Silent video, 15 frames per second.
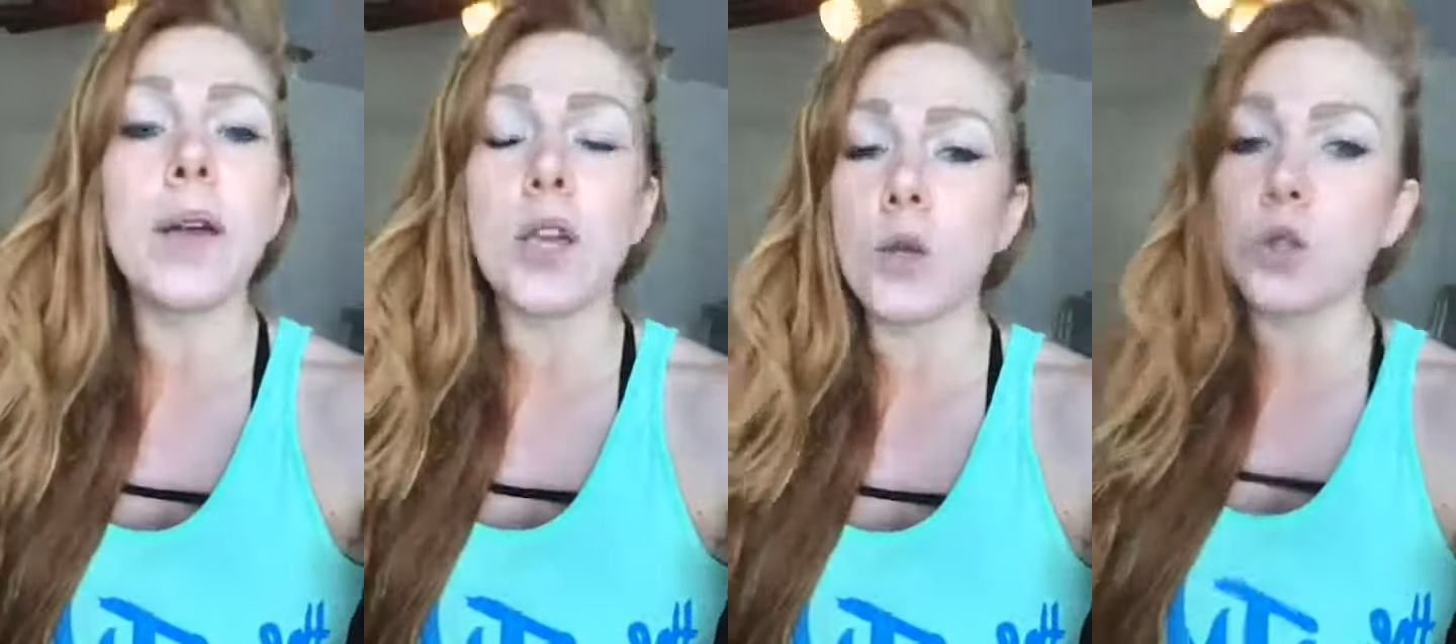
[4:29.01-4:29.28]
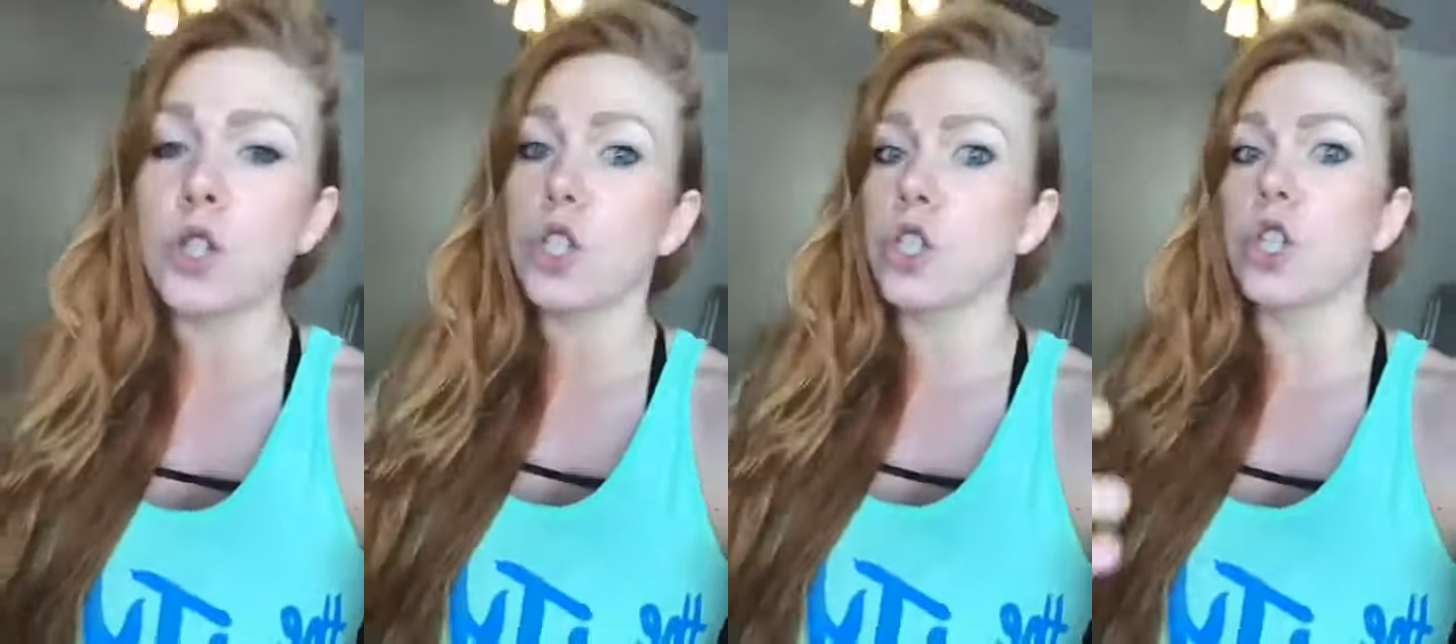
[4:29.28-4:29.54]
but
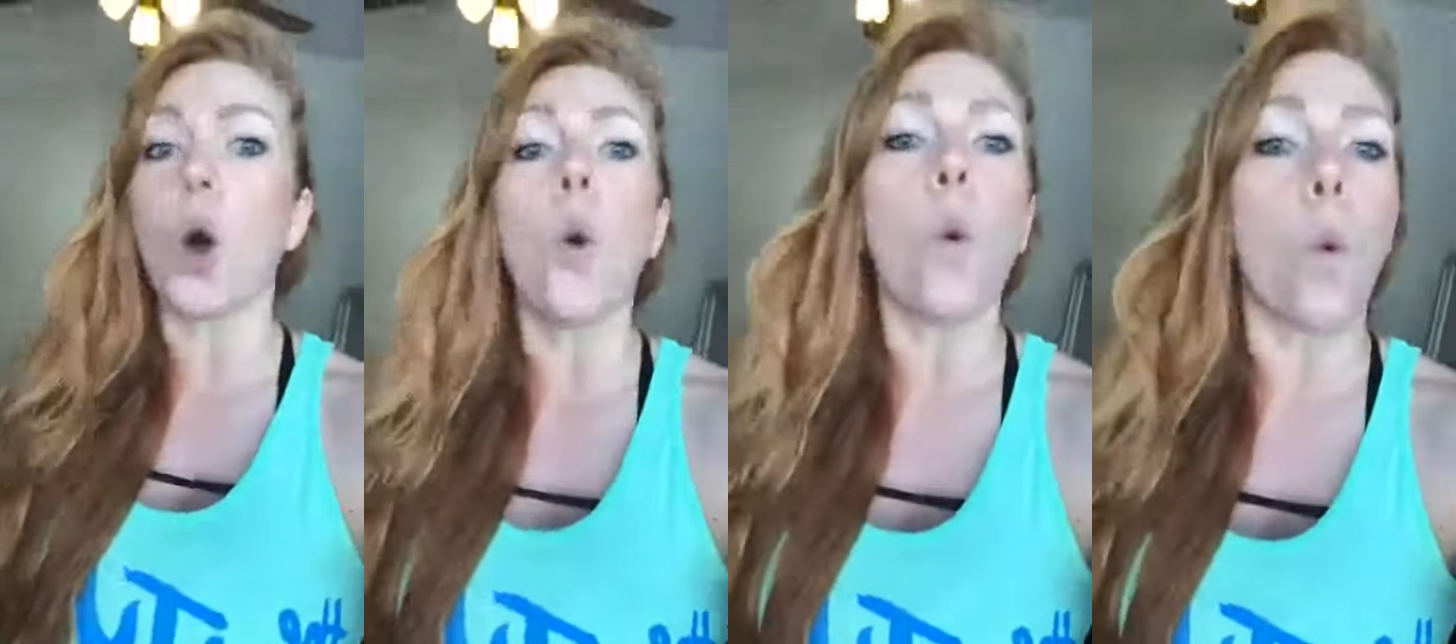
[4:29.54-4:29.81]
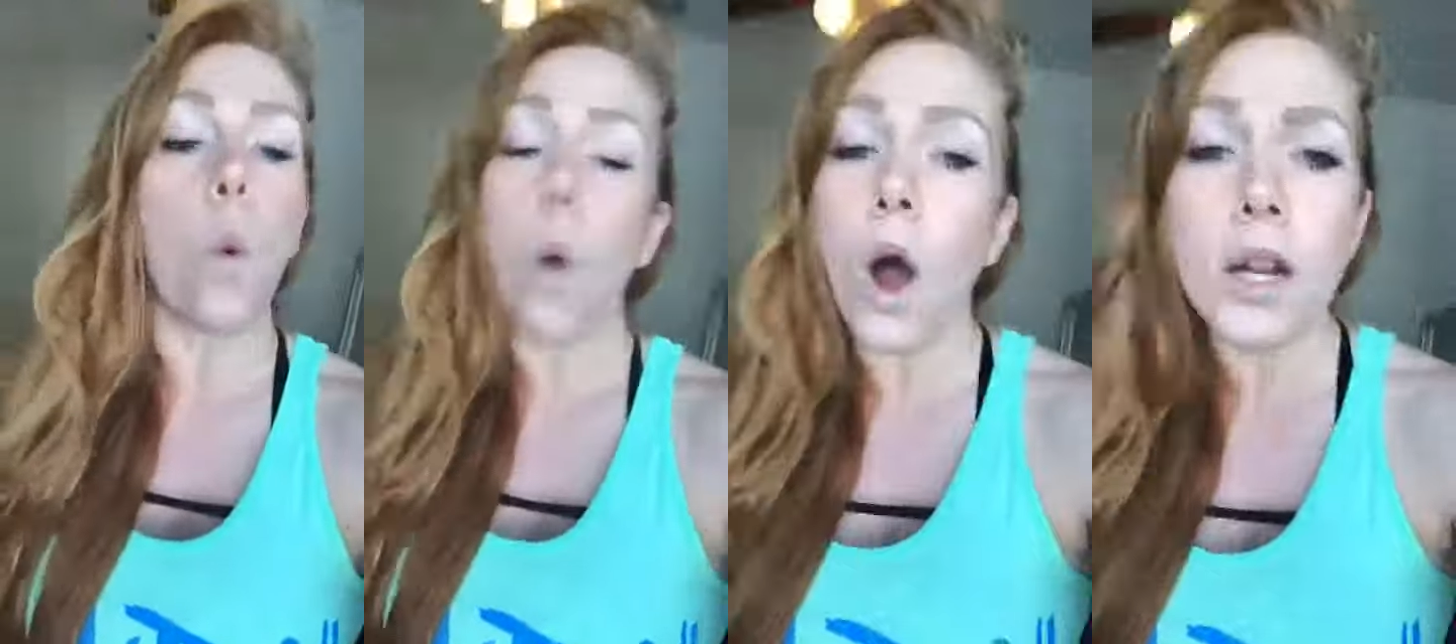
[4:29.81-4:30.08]
you just
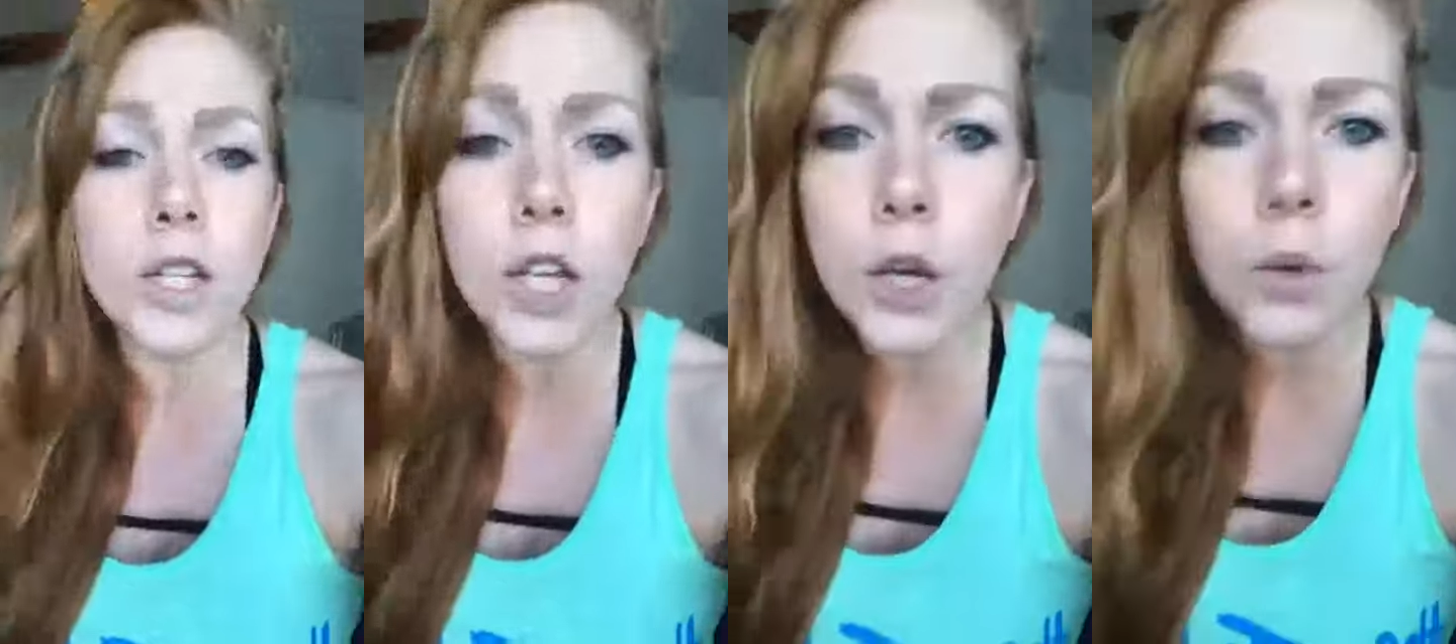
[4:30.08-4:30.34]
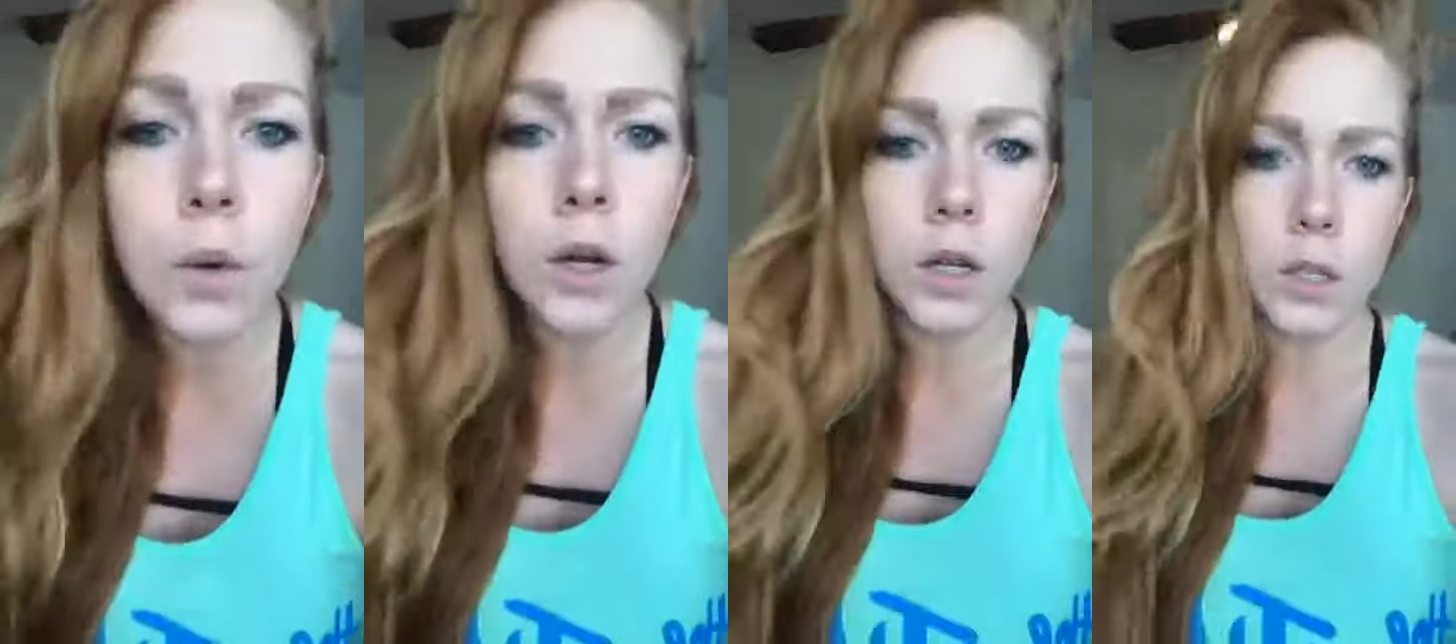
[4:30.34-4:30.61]
don't want
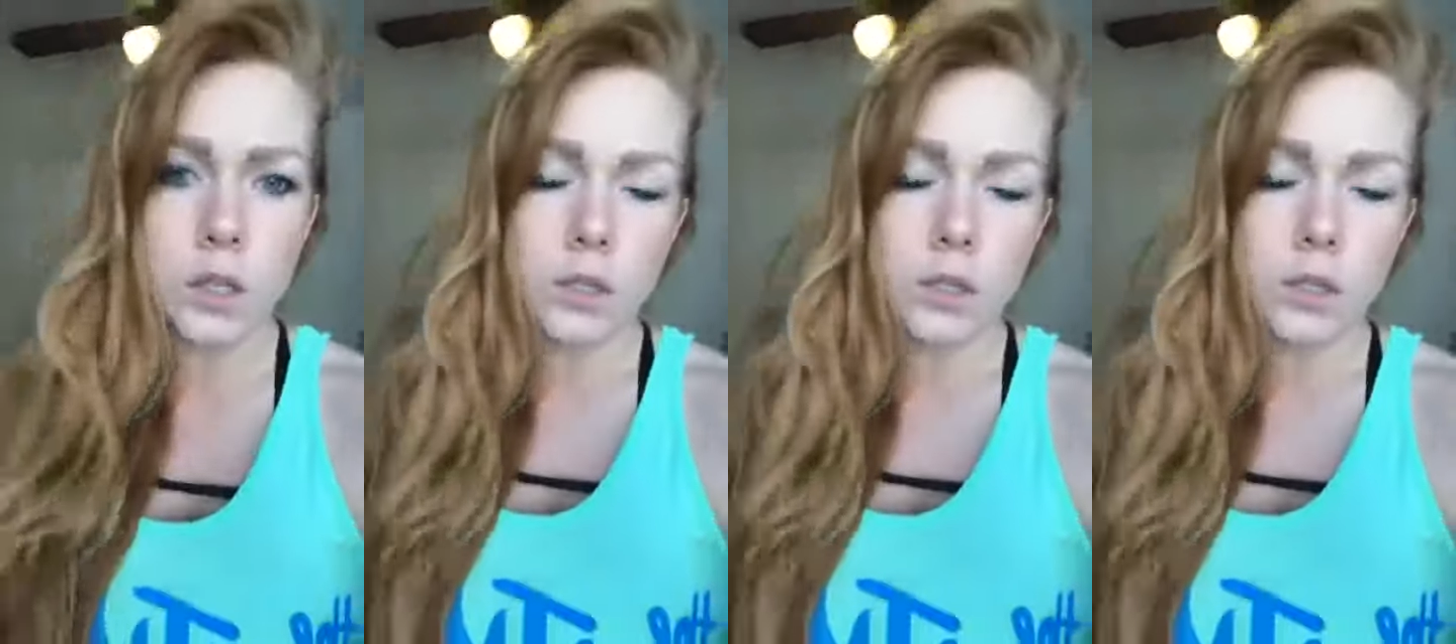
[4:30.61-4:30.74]
to,